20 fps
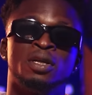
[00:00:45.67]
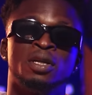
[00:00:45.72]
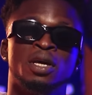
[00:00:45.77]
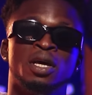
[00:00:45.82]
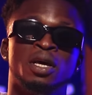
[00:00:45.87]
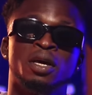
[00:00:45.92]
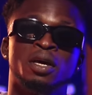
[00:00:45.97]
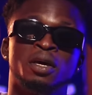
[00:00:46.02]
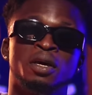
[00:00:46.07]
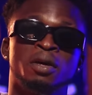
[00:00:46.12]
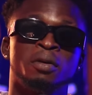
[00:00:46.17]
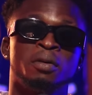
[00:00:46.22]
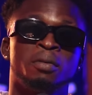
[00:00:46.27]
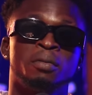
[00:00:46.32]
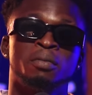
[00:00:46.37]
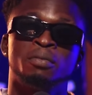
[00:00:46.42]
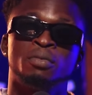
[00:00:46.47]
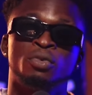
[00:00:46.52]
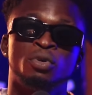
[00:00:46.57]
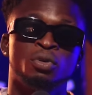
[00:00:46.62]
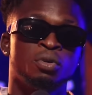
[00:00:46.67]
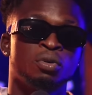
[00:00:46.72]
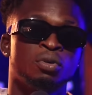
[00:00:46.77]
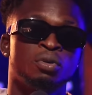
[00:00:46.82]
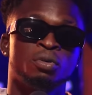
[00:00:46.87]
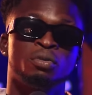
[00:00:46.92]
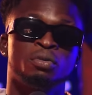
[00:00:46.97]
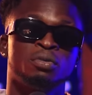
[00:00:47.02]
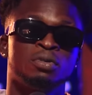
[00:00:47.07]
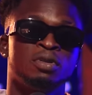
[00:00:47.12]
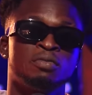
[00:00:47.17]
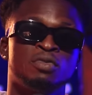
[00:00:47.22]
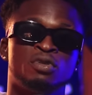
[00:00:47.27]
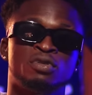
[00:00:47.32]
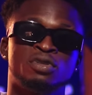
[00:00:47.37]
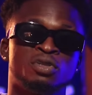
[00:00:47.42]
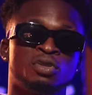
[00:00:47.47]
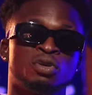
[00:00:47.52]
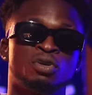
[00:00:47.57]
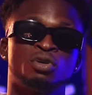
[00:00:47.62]
Um, you know, the
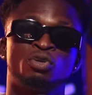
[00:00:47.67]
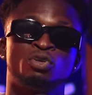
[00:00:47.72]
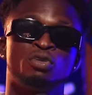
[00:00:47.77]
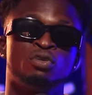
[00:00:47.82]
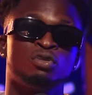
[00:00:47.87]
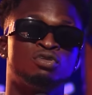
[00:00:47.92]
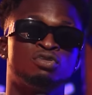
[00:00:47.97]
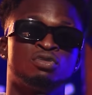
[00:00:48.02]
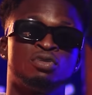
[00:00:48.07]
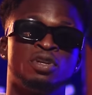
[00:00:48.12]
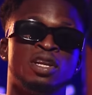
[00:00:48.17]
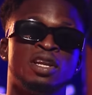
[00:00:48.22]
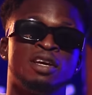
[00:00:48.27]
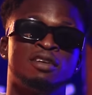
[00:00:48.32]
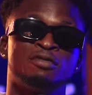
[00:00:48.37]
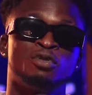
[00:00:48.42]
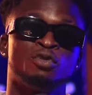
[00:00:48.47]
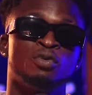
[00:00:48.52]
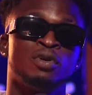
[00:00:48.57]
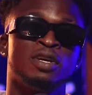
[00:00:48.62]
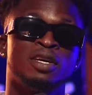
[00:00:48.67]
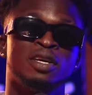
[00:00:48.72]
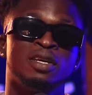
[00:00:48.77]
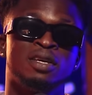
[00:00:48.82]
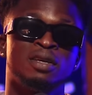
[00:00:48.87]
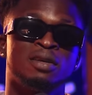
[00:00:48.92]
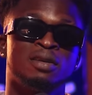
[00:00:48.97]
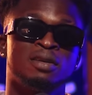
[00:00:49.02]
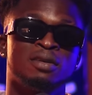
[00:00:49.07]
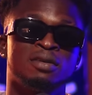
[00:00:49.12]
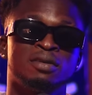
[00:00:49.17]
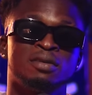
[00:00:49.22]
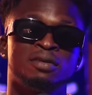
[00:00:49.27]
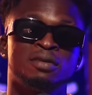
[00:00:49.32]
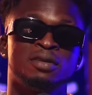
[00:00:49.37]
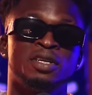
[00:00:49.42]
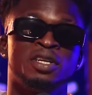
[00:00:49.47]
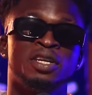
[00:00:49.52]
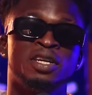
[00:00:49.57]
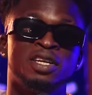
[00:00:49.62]
music don't grow to the level we
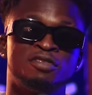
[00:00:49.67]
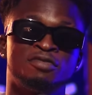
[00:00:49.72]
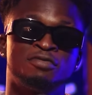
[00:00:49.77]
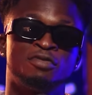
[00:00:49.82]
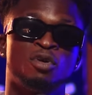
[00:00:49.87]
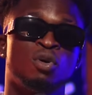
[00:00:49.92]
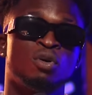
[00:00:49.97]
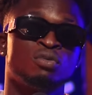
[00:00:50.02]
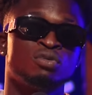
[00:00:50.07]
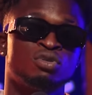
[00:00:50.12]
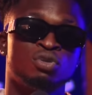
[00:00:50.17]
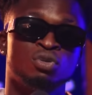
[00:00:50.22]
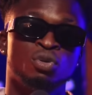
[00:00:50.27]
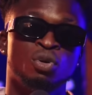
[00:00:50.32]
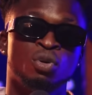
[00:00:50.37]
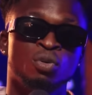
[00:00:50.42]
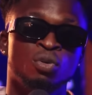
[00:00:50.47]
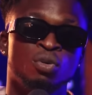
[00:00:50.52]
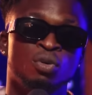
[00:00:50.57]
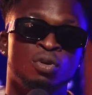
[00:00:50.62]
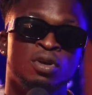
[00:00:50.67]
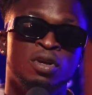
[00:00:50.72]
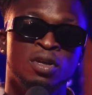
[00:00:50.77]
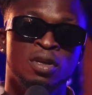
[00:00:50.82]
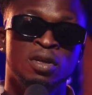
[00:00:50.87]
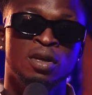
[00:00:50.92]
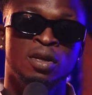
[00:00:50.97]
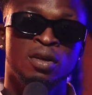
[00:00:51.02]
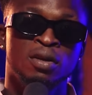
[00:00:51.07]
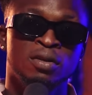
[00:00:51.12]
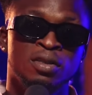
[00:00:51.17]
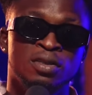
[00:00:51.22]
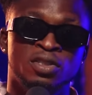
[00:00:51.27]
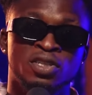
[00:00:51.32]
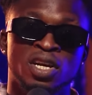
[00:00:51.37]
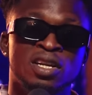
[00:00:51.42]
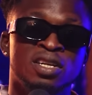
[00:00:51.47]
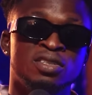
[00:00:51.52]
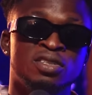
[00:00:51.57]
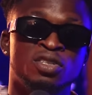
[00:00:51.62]
need funds, you know. The
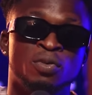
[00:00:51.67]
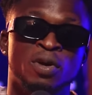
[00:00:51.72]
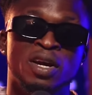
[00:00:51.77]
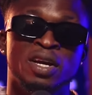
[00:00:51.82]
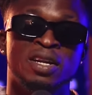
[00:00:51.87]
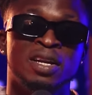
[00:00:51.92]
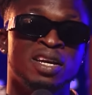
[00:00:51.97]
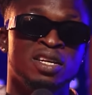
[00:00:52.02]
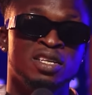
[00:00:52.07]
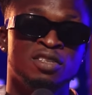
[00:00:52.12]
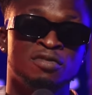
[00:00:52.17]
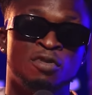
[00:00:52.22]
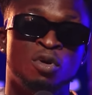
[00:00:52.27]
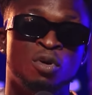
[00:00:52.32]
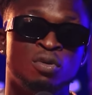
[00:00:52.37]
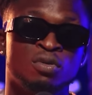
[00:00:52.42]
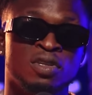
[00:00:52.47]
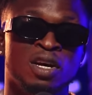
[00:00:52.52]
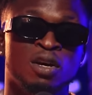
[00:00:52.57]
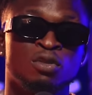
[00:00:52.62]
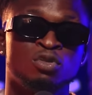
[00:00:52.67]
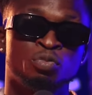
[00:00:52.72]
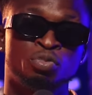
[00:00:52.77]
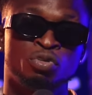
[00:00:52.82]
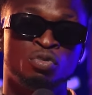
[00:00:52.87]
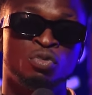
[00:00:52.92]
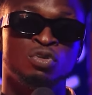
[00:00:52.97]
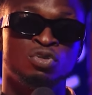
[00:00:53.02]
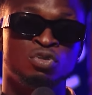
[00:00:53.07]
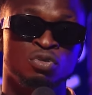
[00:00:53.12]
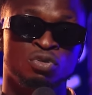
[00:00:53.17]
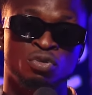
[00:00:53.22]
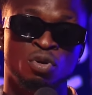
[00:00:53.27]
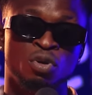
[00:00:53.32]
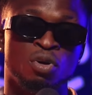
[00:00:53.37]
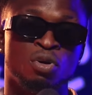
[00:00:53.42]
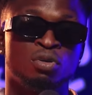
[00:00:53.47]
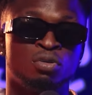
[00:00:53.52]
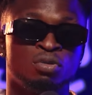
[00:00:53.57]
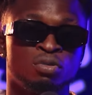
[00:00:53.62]
challenge is right now is funds, how to promote your
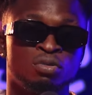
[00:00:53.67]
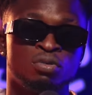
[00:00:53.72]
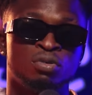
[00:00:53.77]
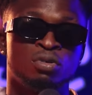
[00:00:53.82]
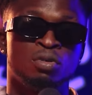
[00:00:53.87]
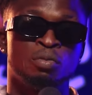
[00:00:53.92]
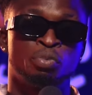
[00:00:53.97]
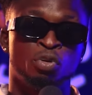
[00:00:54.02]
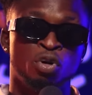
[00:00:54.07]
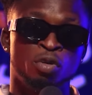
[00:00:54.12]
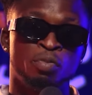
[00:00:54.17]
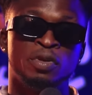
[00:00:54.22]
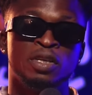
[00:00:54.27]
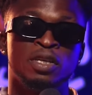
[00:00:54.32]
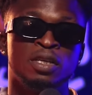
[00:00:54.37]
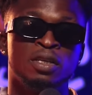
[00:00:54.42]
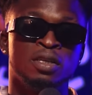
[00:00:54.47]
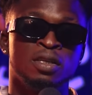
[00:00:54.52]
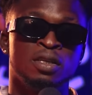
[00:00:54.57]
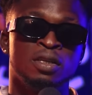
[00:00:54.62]
song properly.